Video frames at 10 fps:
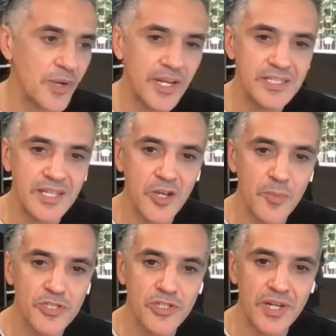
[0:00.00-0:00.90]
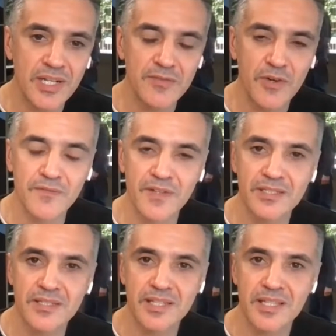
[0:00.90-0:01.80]
where do you see the opportunities for
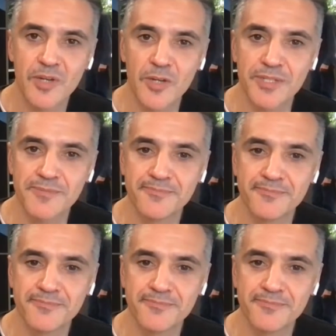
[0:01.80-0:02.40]
investors at the moment?